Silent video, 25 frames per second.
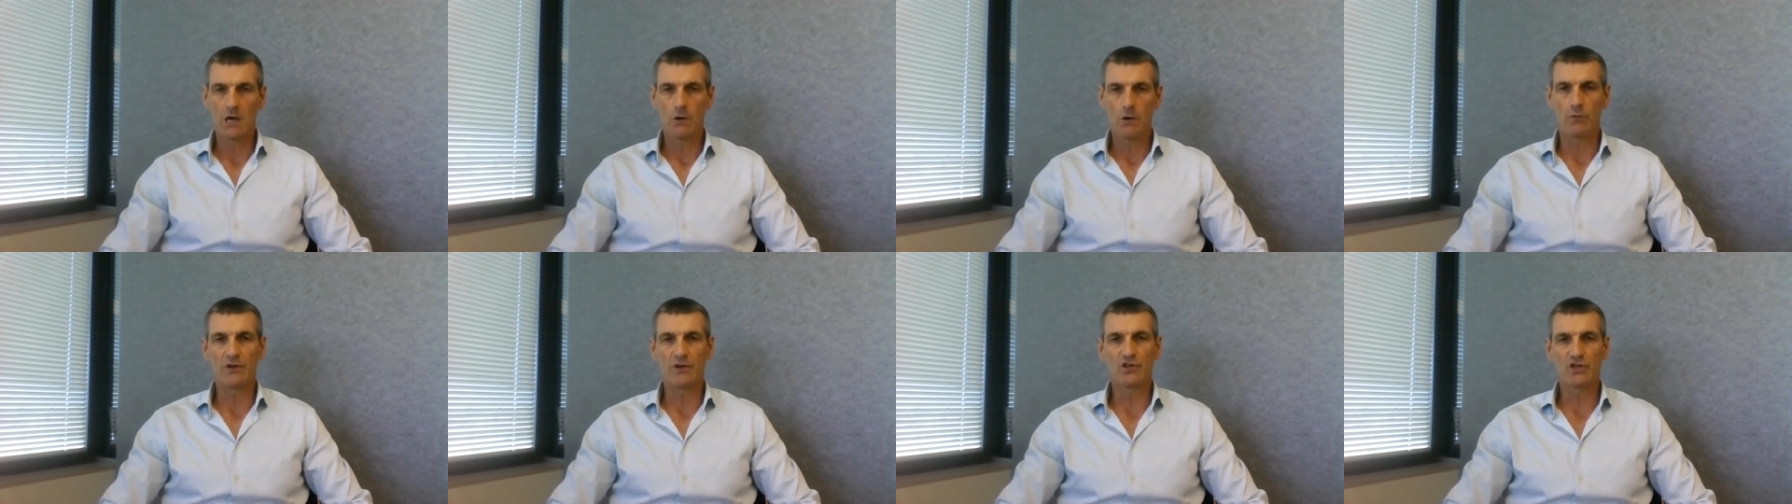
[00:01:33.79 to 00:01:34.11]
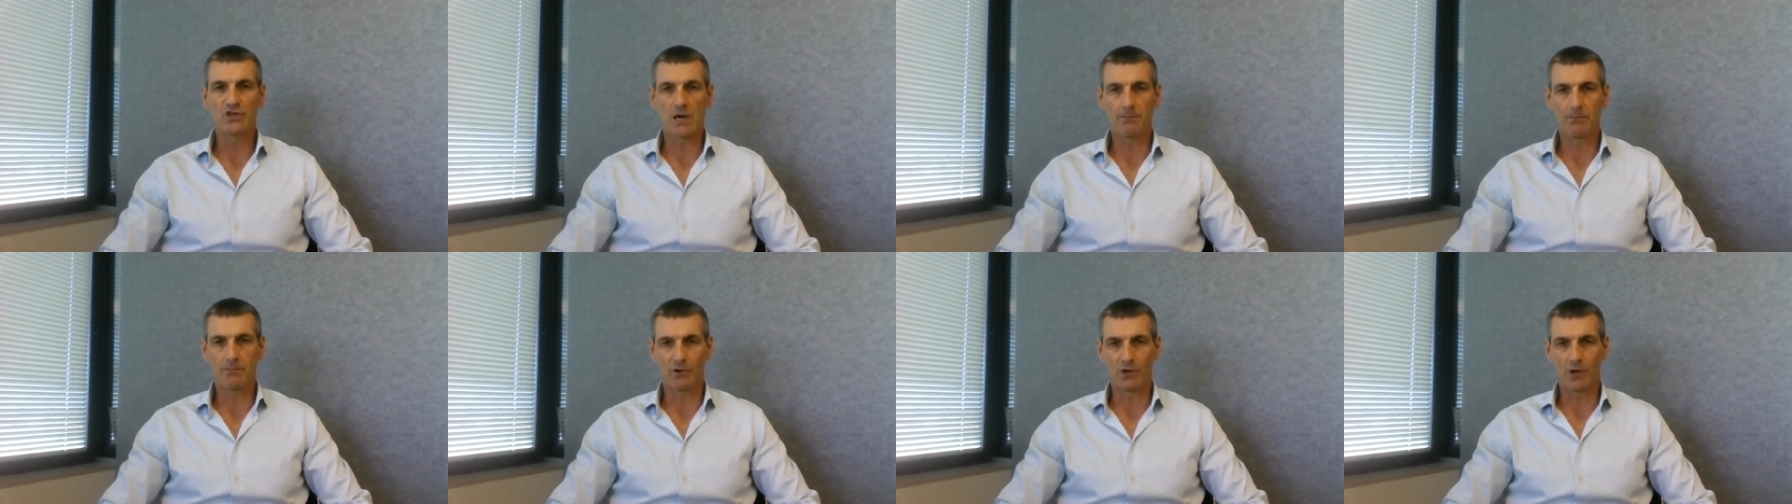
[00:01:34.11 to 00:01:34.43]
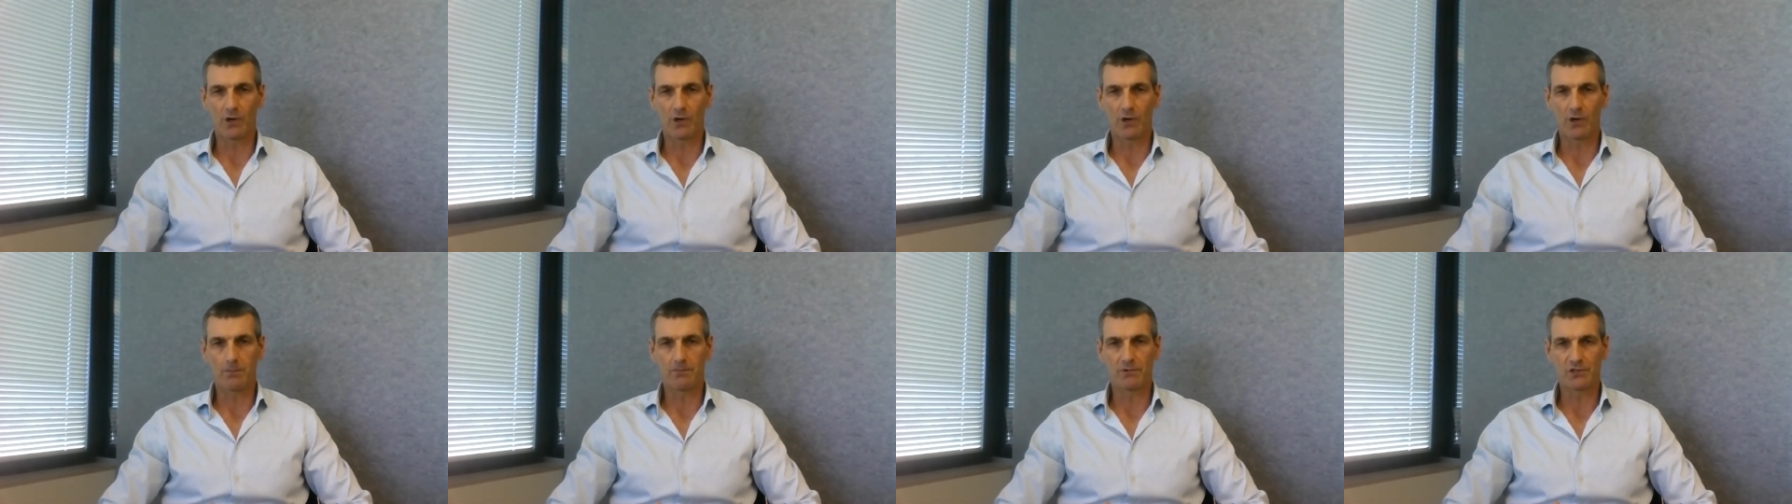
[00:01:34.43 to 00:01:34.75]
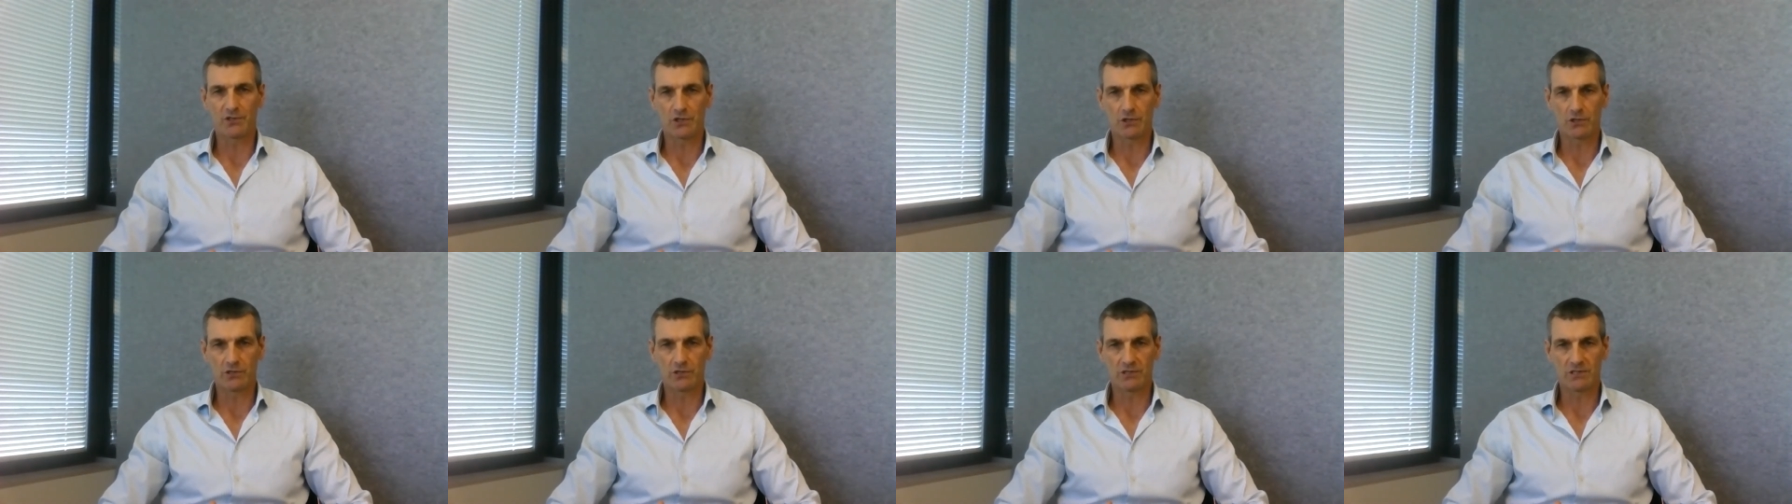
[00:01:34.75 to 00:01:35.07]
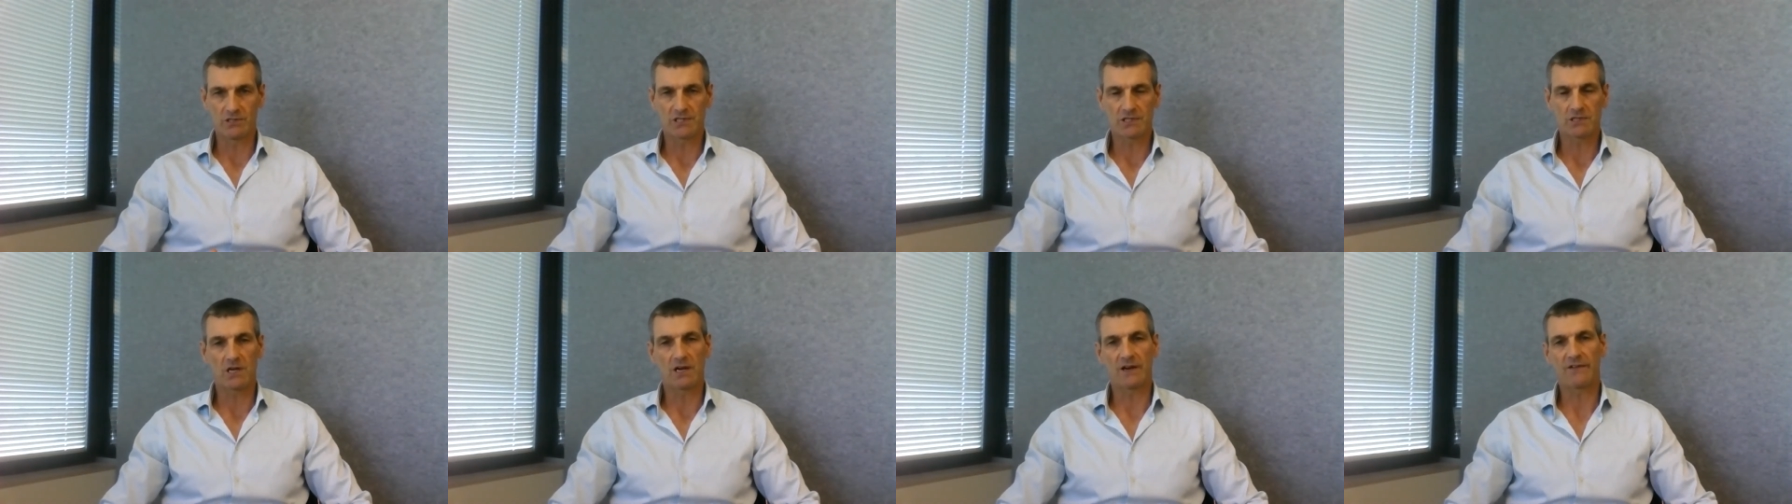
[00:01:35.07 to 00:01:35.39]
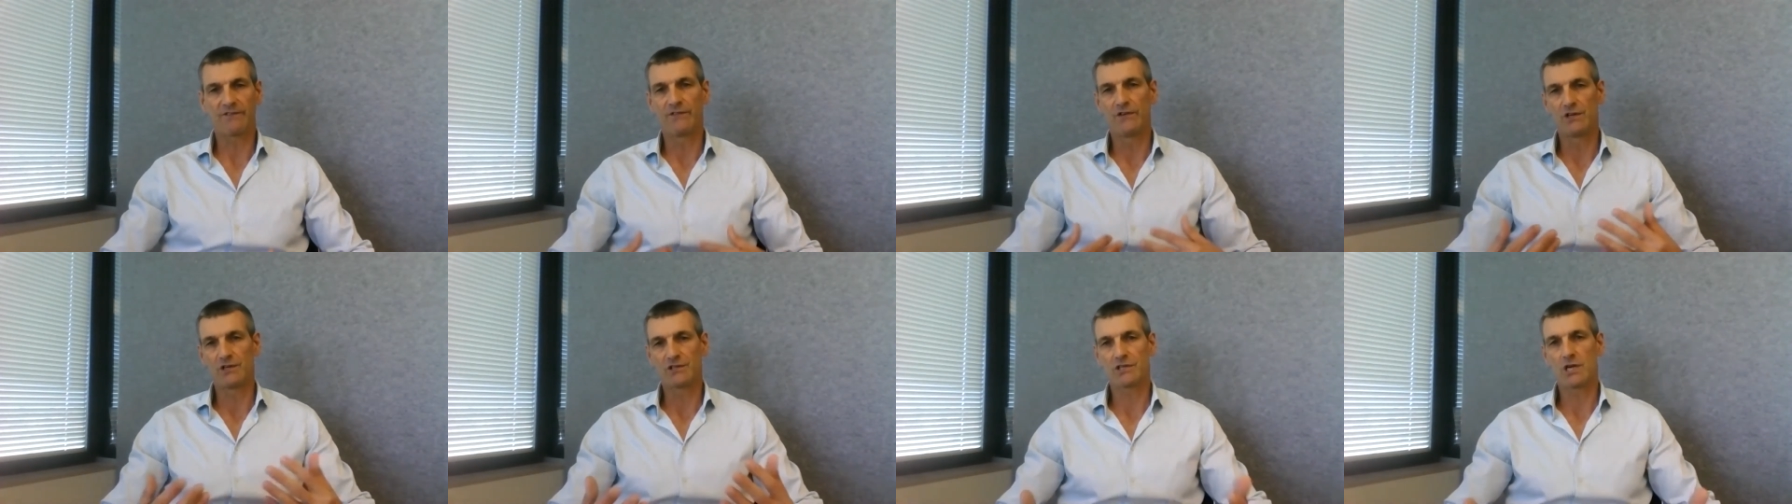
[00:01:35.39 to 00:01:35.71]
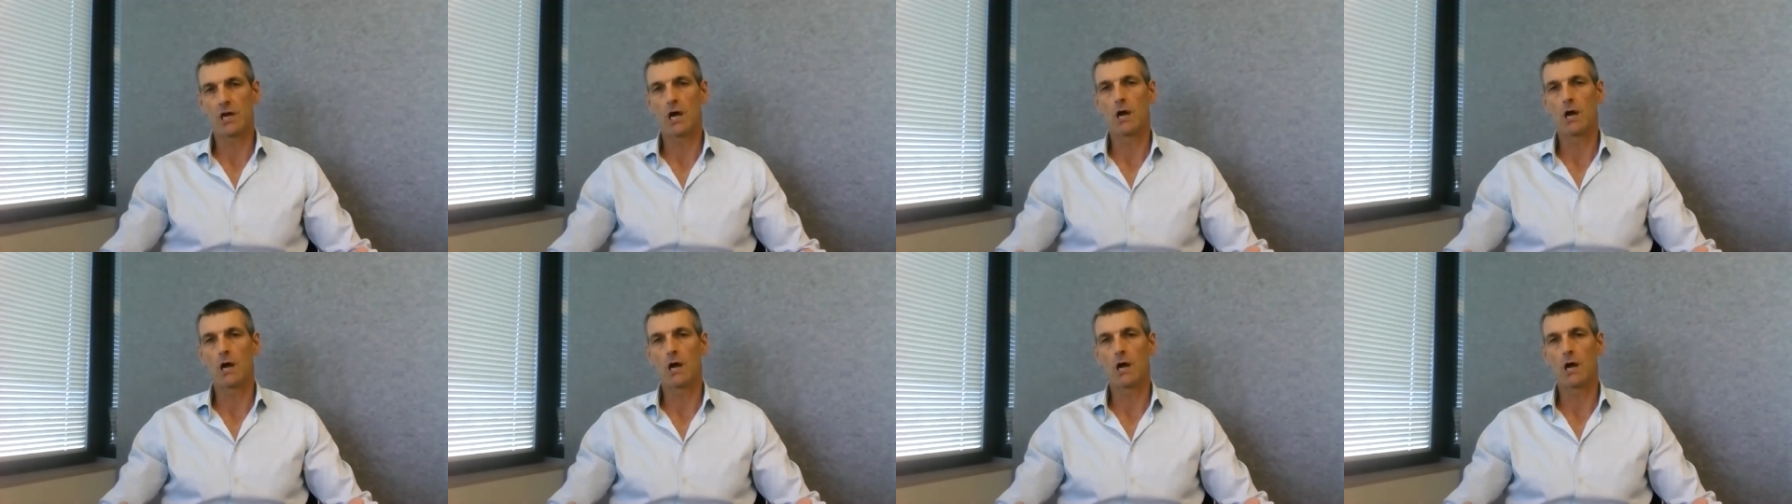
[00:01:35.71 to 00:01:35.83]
We jump on opportunities like First